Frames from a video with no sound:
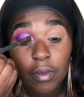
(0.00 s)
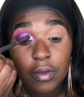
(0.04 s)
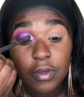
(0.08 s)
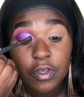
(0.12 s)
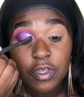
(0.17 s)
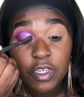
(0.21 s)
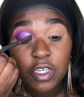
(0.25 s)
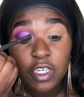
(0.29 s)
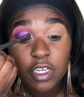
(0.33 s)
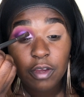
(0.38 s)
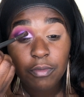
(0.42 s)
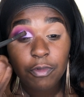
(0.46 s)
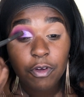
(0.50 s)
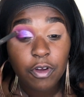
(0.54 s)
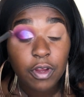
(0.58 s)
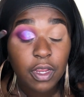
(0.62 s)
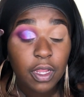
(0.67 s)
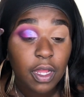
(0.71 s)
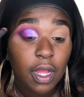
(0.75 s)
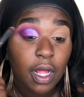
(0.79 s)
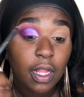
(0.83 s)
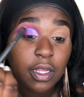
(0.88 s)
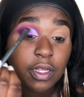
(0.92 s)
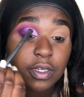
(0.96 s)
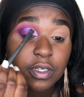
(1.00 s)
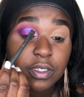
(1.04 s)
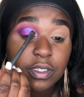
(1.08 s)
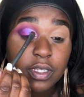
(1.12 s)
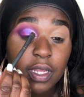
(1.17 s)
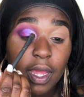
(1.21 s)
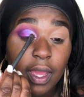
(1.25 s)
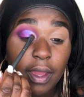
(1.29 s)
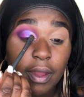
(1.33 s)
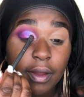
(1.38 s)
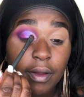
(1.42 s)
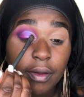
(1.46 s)
shimmery colors
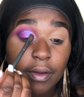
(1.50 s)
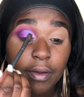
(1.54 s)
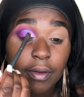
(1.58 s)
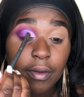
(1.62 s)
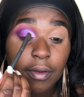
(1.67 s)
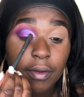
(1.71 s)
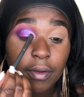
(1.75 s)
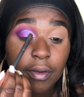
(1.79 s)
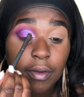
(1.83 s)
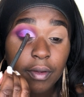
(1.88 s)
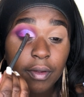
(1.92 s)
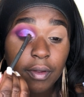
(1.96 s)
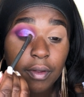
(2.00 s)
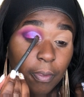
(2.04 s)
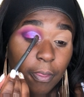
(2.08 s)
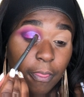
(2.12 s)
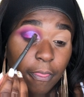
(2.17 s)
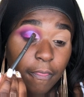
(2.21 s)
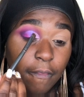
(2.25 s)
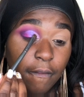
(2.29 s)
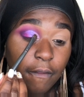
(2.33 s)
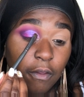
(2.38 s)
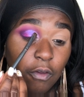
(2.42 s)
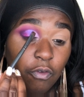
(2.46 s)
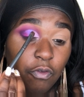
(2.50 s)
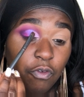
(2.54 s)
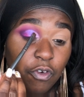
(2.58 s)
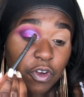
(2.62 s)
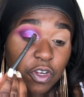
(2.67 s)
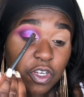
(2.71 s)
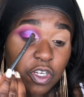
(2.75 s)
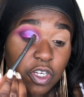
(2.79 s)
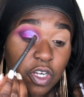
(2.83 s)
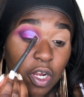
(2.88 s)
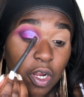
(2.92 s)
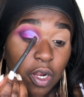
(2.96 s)
now. You for
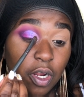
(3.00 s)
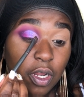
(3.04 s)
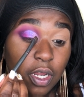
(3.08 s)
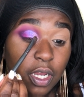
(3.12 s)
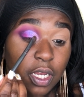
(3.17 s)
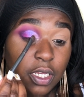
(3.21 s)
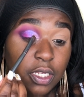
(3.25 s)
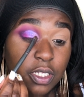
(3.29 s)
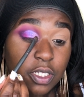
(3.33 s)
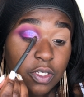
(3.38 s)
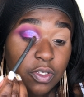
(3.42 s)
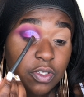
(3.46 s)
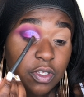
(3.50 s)
sure need to